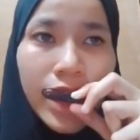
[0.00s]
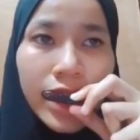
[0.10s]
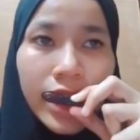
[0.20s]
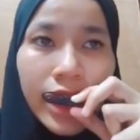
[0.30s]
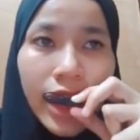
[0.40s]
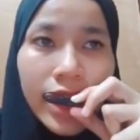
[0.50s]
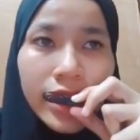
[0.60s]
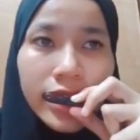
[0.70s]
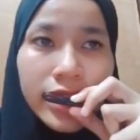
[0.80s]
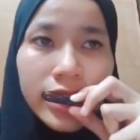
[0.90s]
They
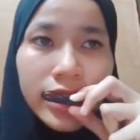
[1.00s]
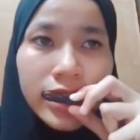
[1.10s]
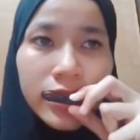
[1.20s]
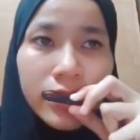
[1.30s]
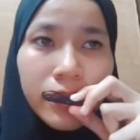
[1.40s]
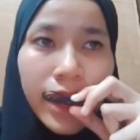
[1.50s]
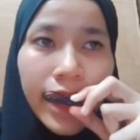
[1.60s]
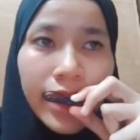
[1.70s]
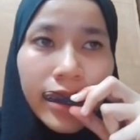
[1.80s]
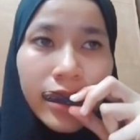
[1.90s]

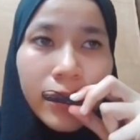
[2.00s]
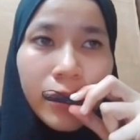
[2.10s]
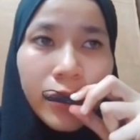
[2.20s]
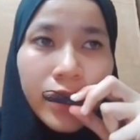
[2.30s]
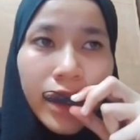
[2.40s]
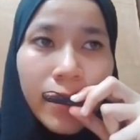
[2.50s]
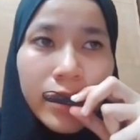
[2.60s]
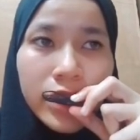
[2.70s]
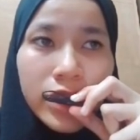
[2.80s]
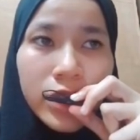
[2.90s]
undermine the board's
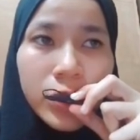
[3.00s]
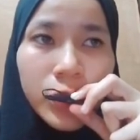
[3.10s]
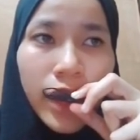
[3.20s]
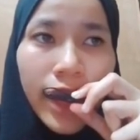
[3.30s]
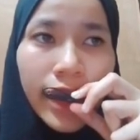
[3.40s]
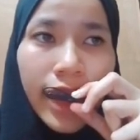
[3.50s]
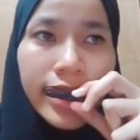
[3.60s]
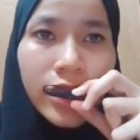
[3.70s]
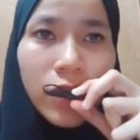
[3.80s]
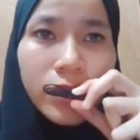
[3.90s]
ability to act
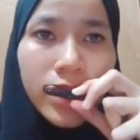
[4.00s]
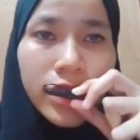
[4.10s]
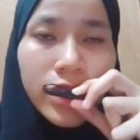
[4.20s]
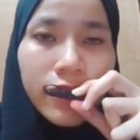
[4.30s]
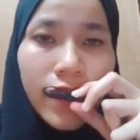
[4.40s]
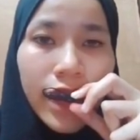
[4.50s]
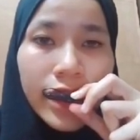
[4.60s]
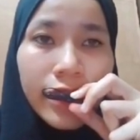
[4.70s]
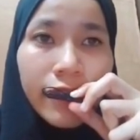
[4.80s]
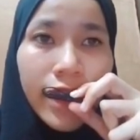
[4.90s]
as objective and
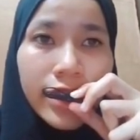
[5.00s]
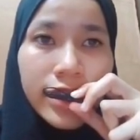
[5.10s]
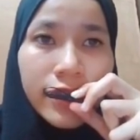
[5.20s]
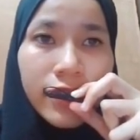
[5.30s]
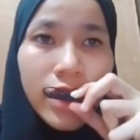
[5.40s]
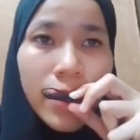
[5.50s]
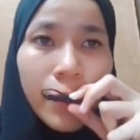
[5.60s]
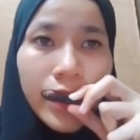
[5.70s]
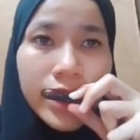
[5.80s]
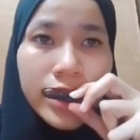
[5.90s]
effective
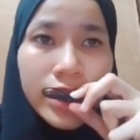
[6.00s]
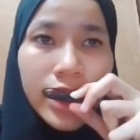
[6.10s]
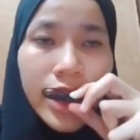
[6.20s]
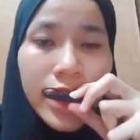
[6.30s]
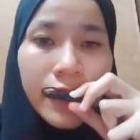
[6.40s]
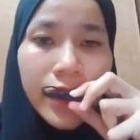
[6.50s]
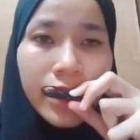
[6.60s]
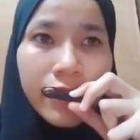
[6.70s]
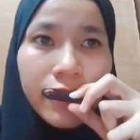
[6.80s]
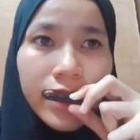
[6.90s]
monitor,
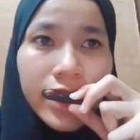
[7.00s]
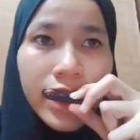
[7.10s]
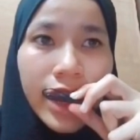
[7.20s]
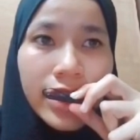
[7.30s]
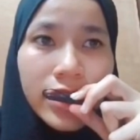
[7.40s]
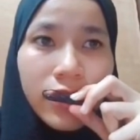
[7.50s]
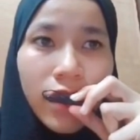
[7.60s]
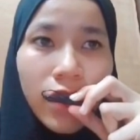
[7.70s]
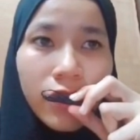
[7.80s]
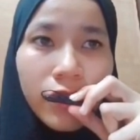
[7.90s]
creating fertilized
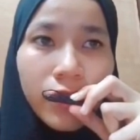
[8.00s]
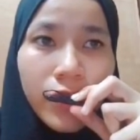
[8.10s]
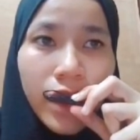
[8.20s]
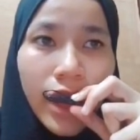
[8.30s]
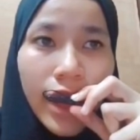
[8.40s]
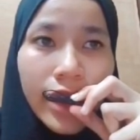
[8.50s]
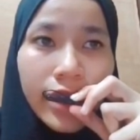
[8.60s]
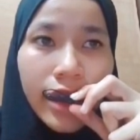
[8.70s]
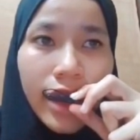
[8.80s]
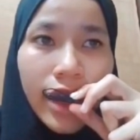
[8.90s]
ground for
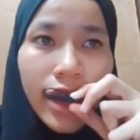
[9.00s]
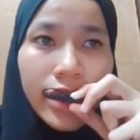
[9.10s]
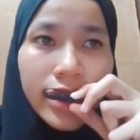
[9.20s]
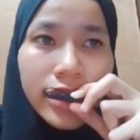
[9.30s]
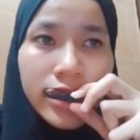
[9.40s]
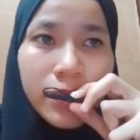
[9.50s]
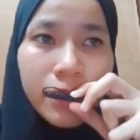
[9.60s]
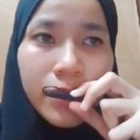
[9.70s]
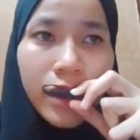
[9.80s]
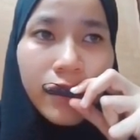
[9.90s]
unethical
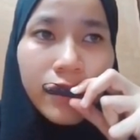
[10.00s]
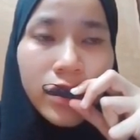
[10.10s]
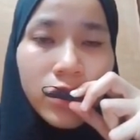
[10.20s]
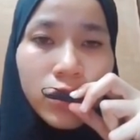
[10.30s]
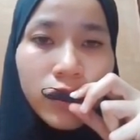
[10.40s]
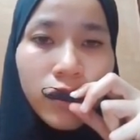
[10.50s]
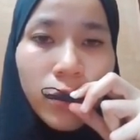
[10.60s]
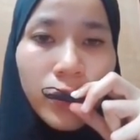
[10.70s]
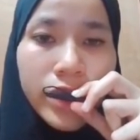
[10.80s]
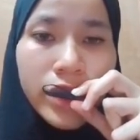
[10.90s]
behavior to
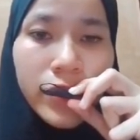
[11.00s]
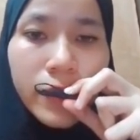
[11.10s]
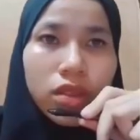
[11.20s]
flourish.